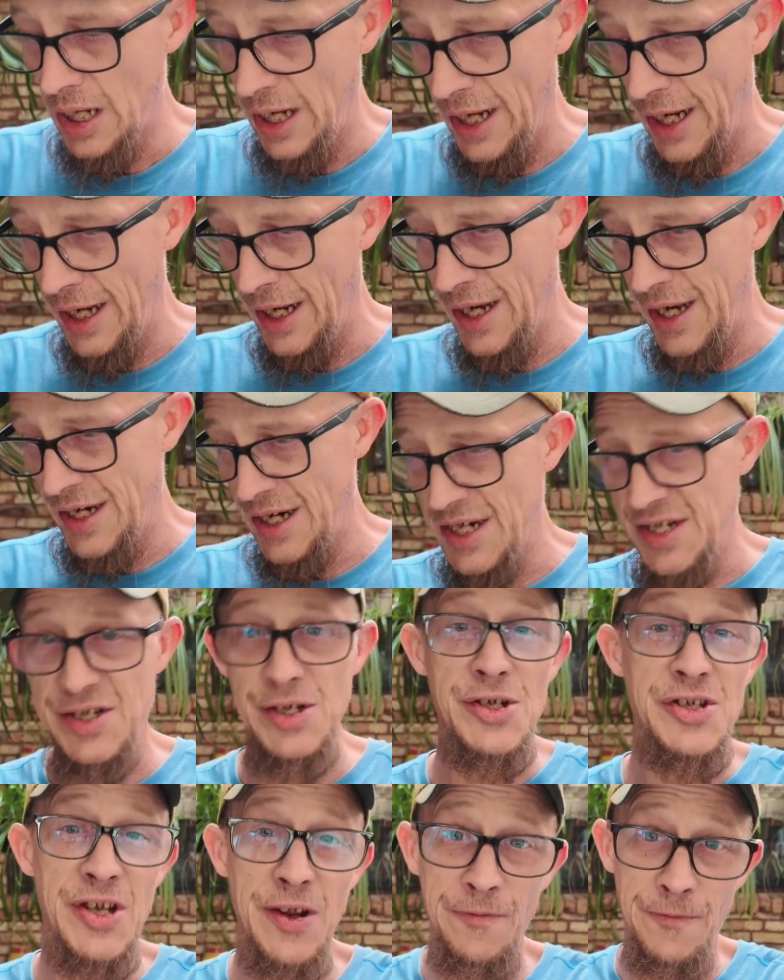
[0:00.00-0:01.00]
And I
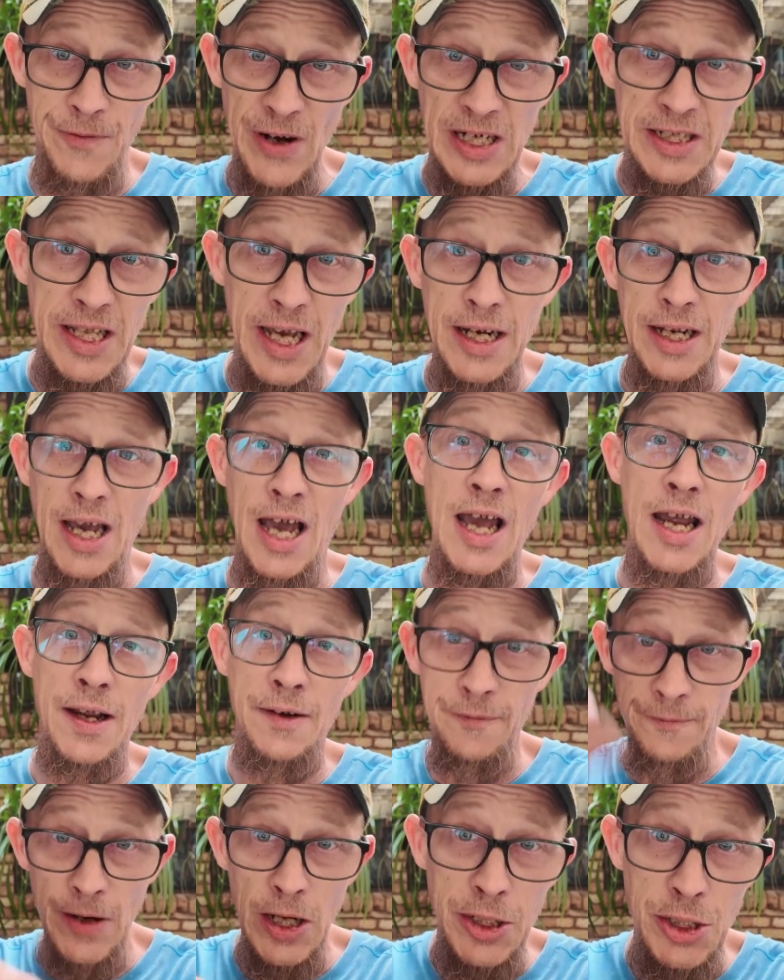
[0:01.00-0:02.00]
still say, that guy,
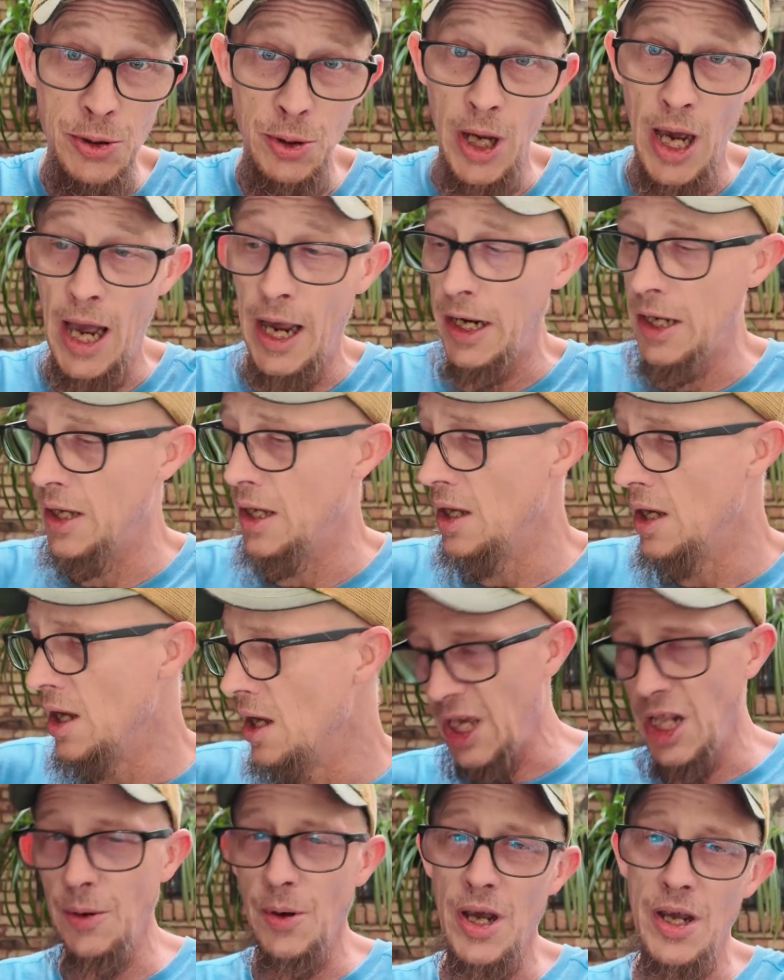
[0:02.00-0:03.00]
you guy.
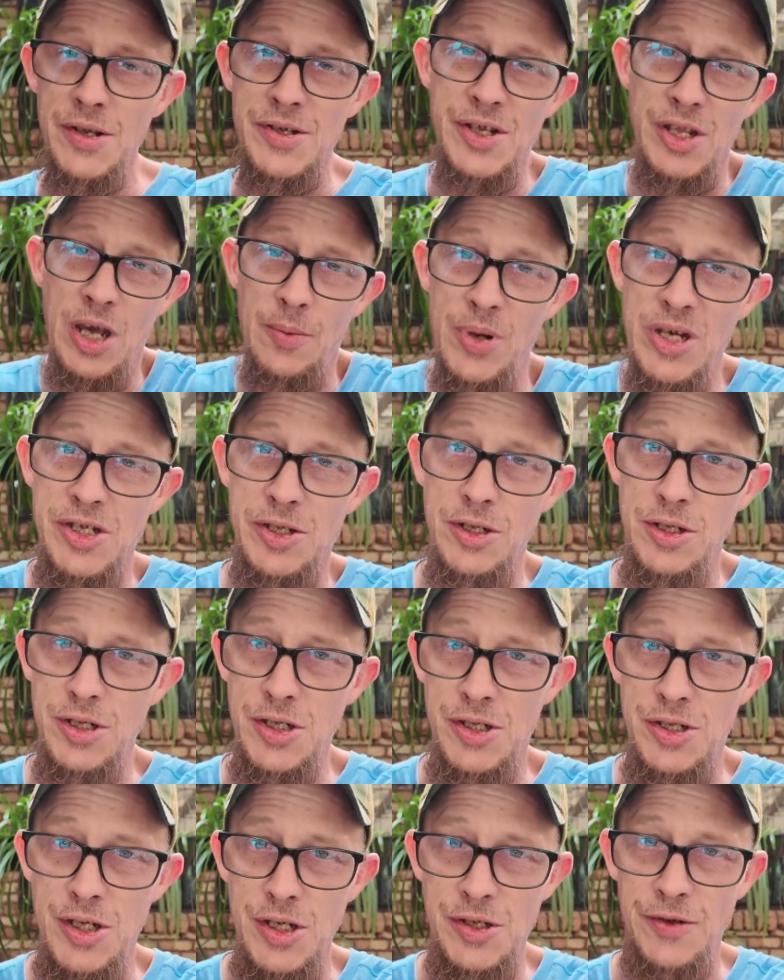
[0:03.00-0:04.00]
Anyway, so that basically
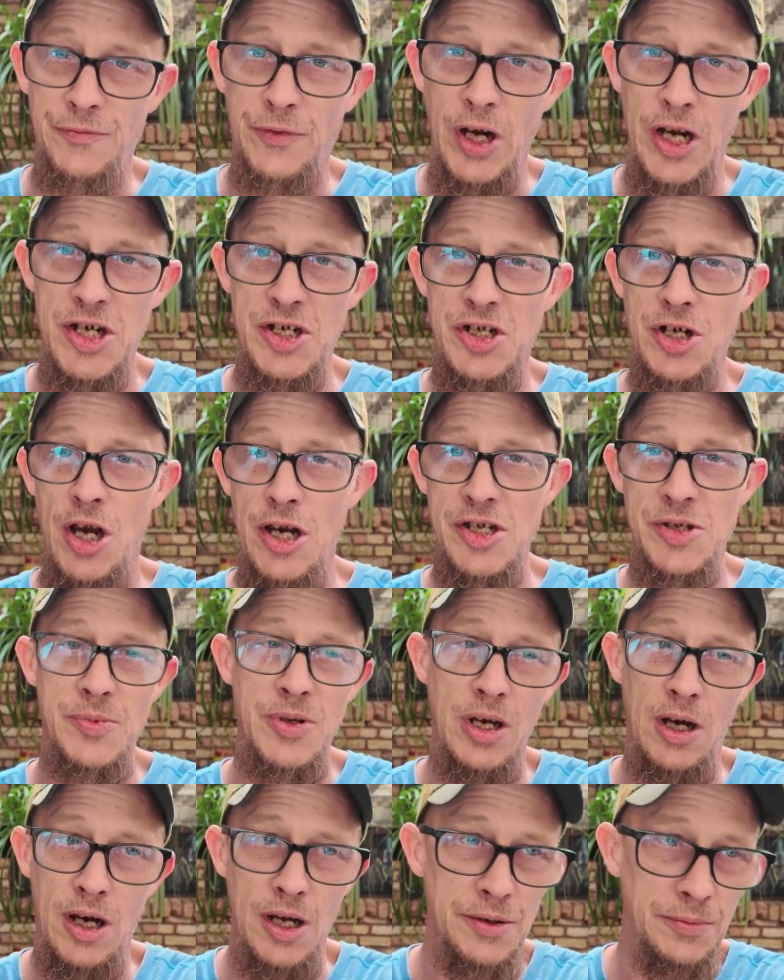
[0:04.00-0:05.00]
just disenfranchised
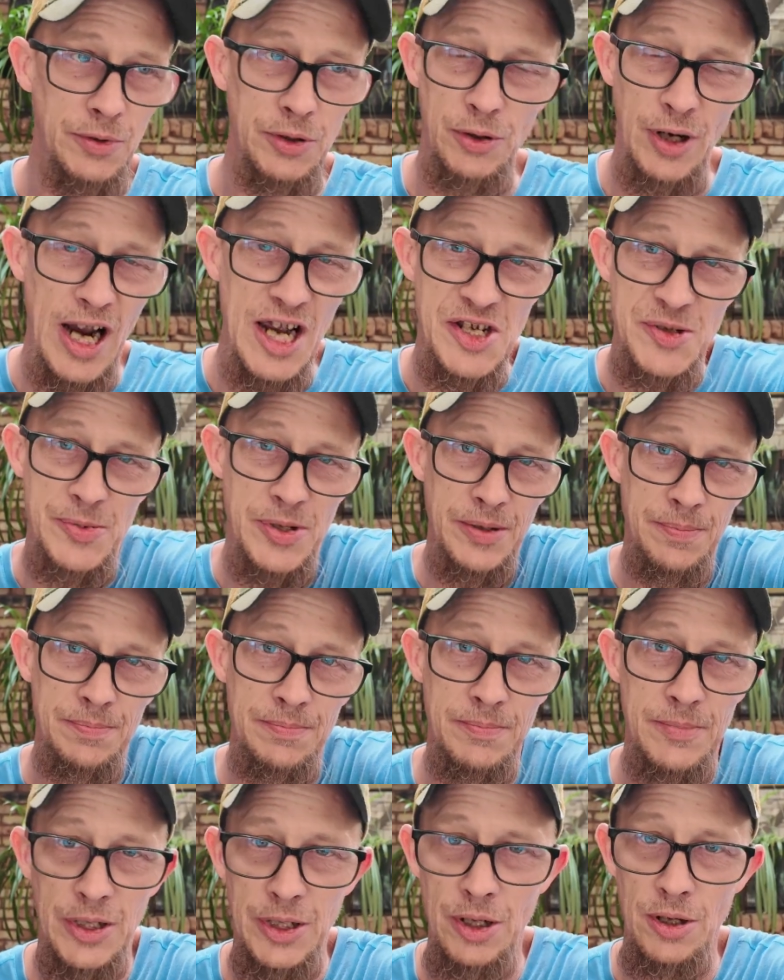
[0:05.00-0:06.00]
me on Craftsman.
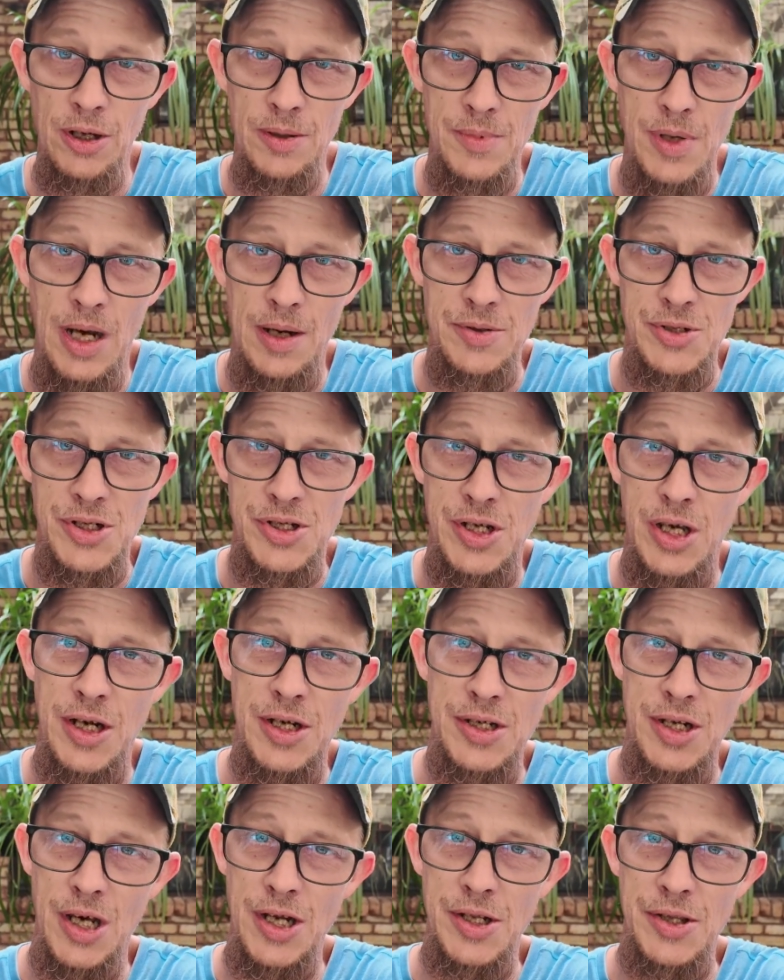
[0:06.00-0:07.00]
You know, I was just kind
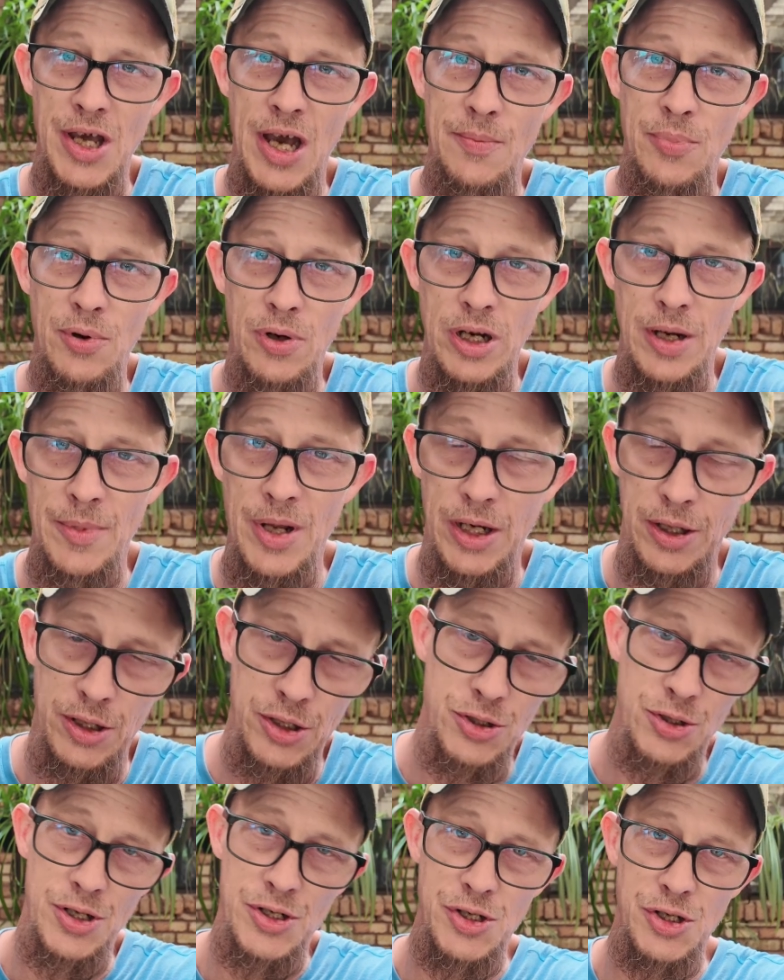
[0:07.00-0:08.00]
of done at that point. I'm not going
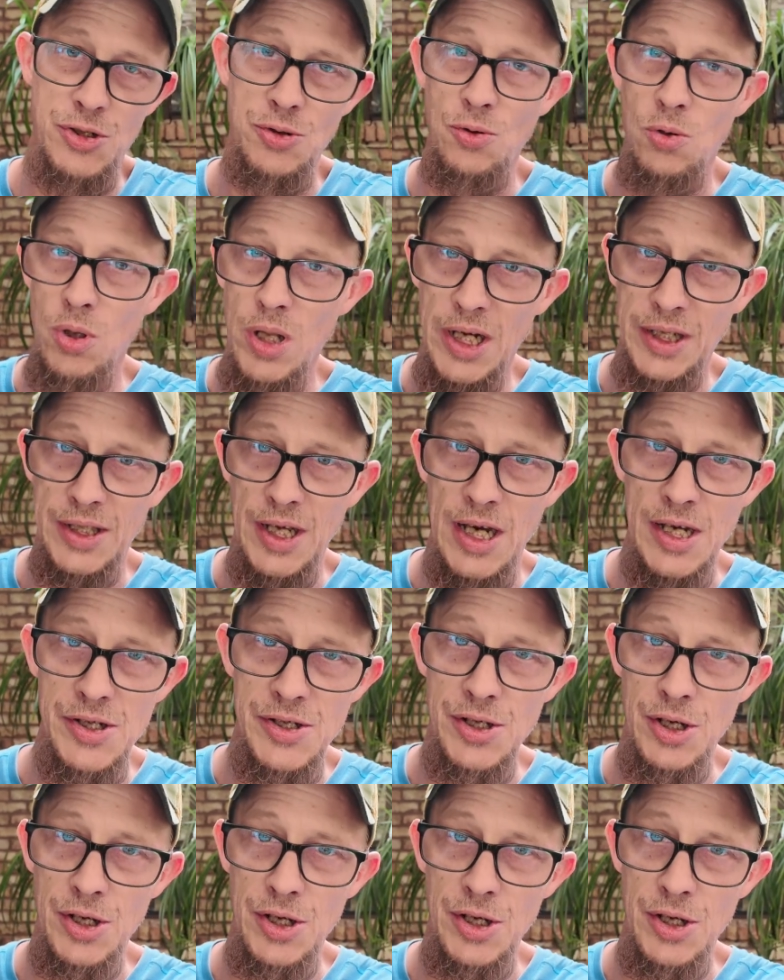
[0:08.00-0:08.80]
to trust a tool like that.